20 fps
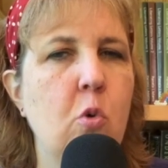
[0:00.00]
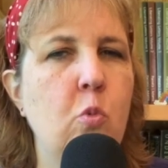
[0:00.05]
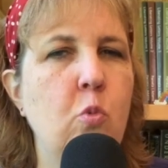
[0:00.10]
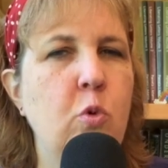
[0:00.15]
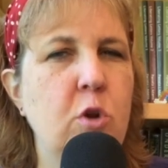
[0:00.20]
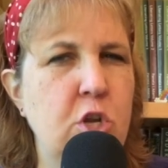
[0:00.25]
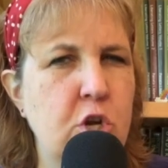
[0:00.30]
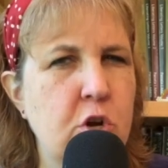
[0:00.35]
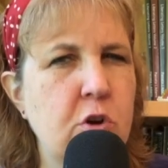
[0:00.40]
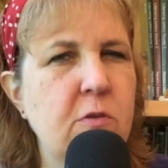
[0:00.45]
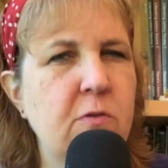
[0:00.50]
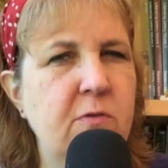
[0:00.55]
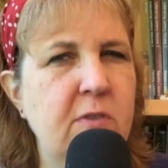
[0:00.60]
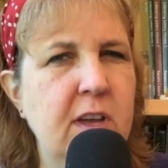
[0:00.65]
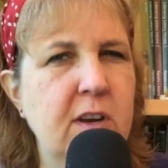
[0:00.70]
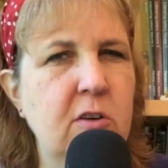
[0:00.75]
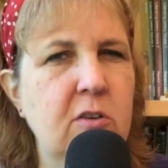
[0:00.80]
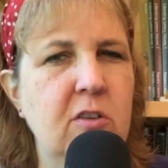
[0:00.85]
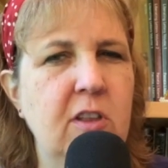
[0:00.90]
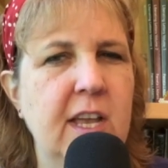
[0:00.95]
When your
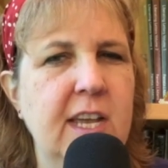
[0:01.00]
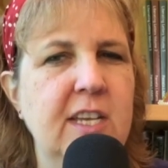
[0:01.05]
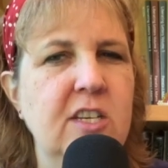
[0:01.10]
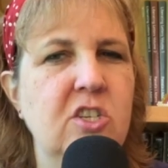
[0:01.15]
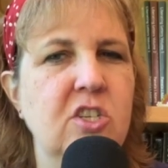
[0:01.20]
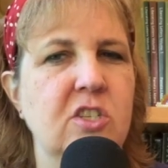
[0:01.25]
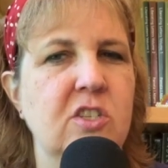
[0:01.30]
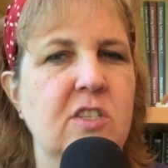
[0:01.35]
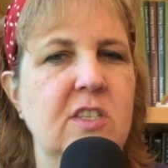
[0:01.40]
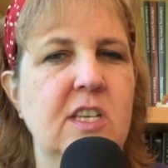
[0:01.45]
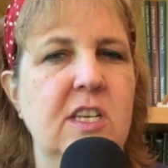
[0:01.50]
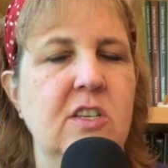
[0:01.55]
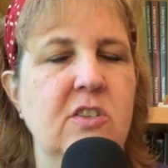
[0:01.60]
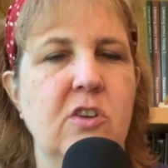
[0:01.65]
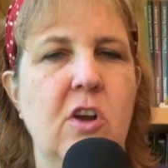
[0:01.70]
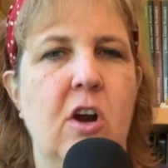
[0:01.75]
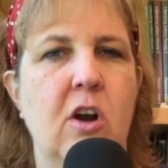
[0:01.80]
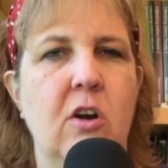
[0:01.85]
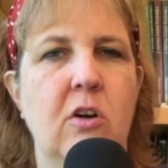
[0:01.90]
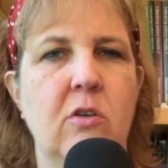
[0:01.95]
federal agencies
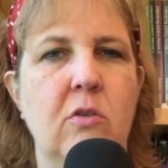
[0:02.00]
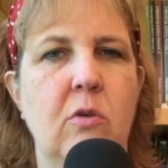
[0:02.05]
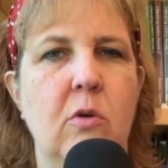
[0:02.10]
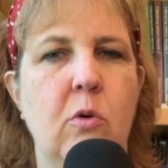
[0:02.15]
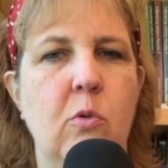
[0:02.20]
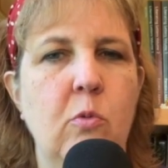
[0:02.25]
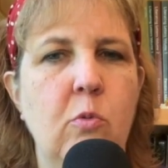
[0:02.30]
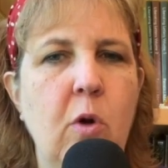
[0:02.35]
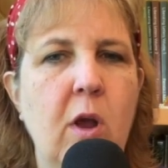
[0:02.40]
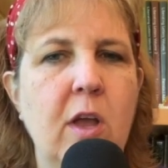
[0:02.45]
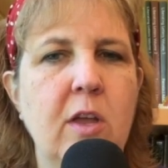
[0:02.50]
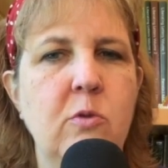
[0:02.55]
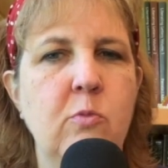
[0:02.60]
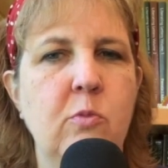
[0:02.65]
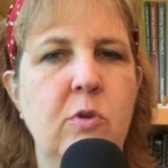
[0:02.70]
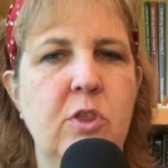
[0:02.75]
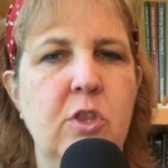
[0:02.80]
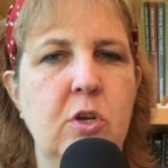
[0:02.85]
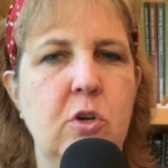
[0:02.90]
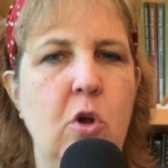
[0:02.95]
are run
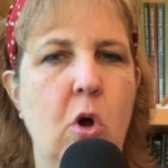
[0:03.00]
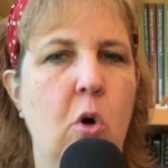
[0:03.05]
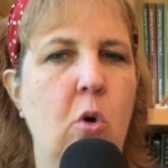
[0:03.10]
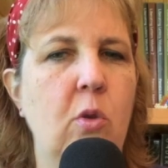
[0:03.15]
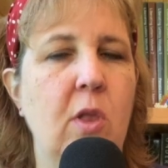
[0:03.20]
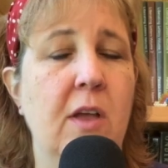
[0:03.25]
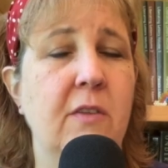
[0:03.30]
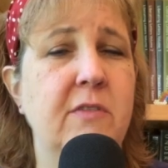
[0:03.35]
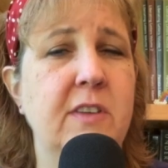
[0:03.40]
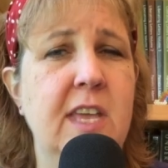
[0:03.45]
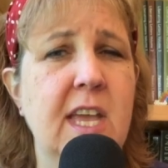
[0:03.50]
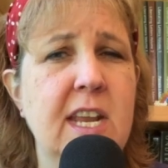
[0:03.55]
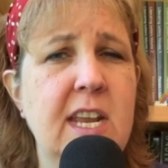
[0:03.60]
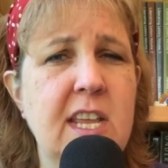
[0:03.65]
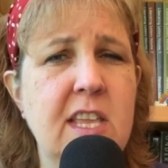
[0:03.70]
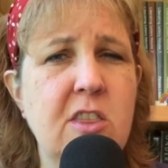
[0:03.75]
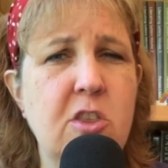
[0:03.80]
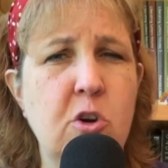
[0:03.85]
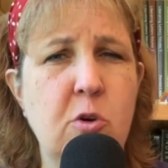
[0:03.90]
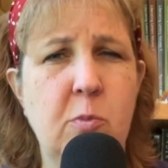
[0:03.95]
with the goal of
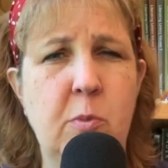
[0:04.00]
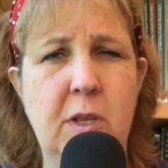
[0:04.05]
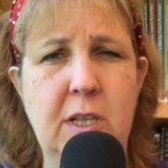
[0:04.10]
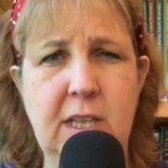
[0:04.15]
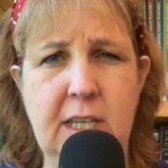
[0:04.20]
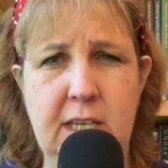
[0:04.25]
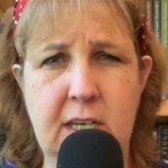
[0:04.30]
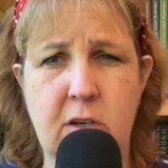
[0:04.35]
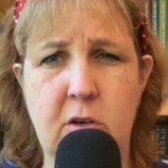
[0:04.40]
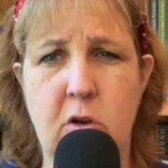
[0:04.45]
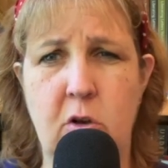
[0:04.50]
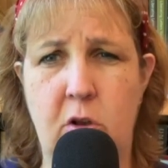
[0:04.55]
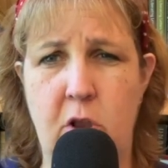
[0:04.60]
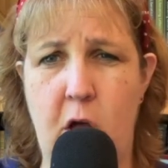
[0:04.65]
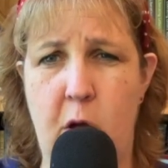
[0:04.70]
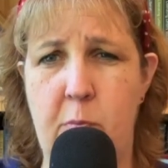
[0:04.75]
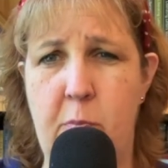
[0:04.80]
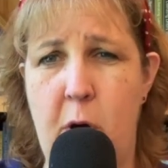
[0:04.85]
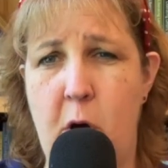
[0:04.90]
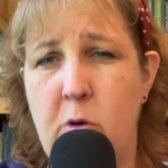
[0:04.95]
getting their political
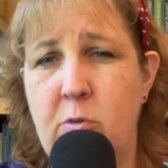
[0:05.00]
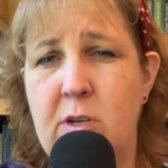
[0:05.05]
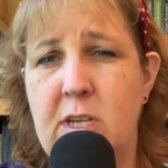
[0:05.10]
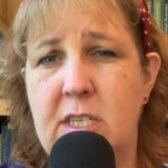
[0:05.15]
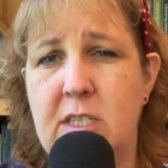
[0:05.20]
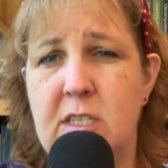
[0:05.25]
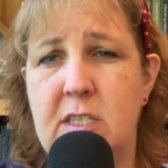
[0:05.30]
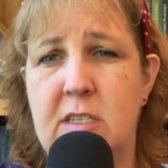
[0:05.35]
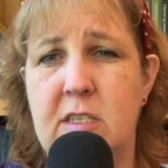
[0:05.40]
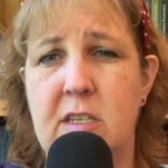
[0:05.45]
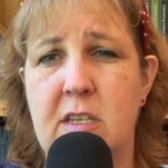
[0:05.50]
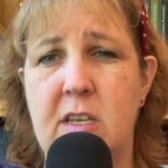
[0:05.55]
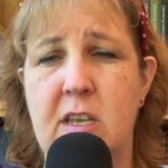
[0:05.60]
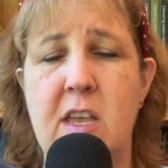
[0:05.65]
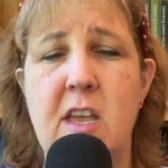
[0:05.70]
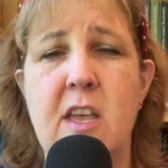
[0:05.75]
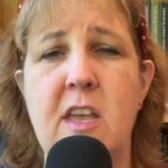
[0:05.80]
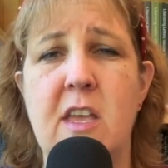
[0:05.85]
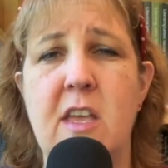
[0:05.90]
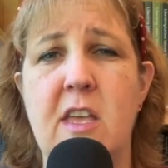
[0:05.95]
opponents,
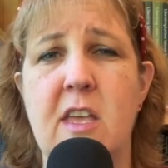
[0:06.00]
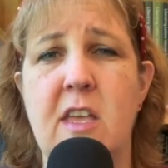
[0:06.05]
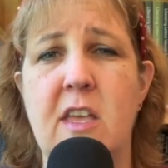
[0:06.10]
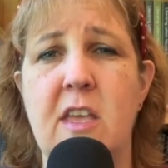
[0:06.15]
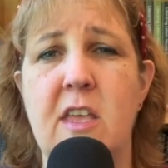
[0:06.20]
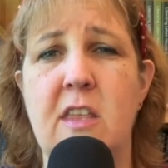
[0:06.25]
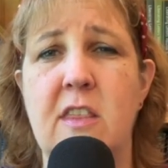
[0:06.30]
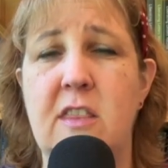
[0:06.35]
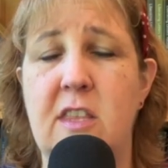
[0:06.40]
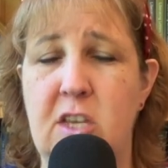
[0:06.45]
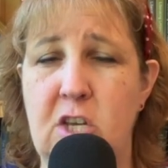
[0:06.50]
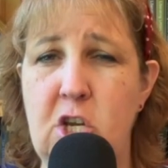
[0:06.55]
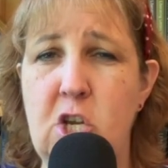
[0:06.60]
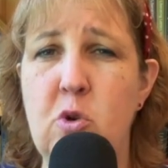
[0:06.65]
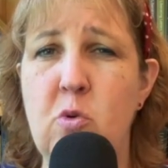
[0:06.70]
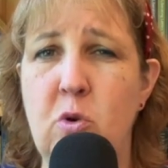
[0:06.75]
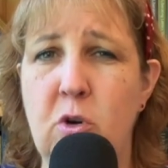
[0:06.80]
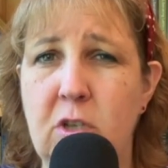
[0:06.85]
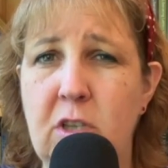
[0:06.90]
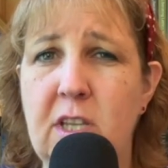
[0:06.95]
then
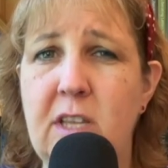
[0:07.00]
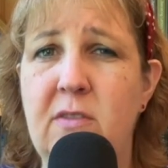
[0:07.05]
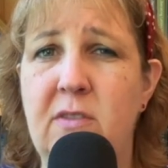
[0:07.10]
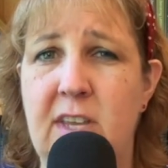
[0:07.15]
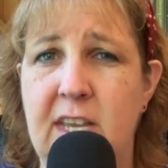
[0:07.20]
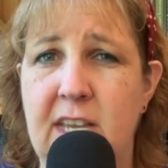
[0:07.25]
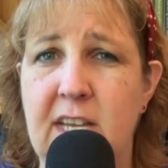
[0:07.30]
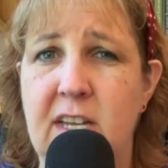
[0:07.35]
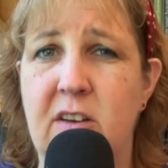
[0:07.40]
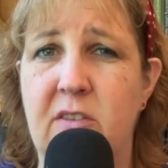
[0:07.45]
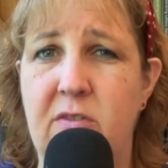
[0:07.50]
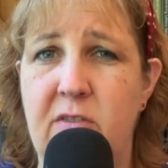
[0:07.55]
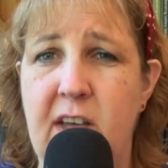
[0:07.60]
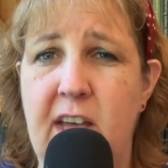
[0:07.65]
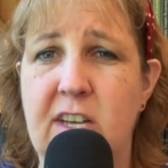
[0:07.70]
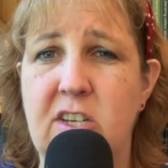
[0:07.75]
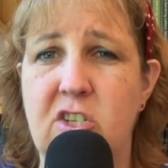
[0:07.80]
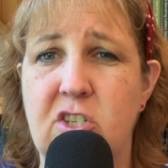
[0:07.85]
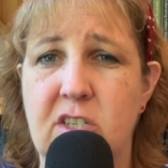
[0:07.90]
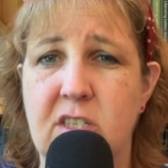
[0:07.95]
you are living in a
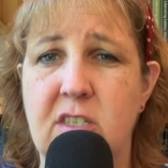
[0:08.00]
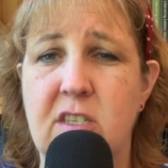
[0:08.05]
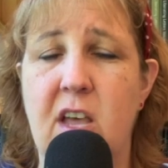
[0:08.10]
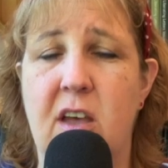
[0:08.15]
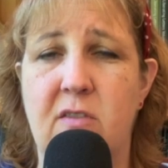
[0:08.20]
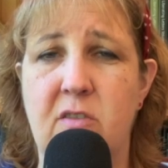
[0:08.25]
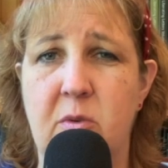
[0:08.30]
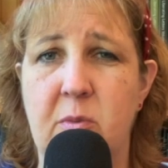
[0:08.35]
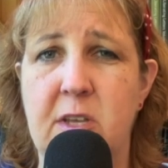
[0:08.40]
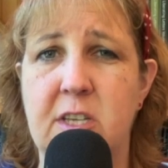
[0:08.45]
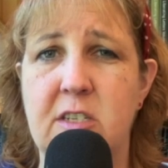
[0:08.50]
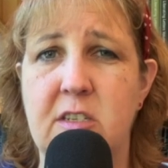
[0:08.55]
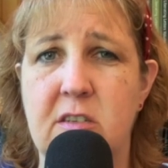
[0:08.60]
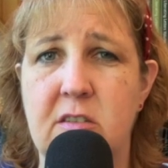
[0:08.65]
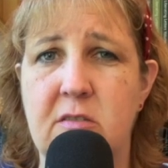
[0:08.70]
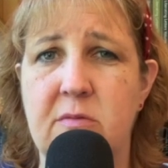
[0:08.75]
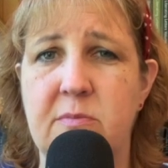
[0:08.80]
fascist government.